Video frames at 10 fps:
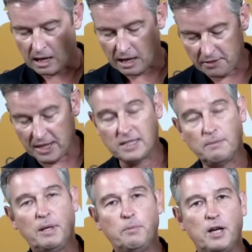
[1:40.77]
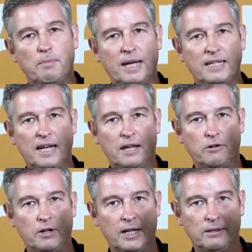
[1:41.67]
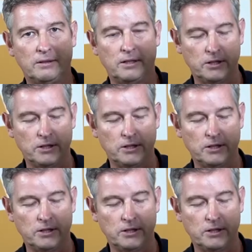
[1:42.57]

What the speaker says: and then simply put it back together again.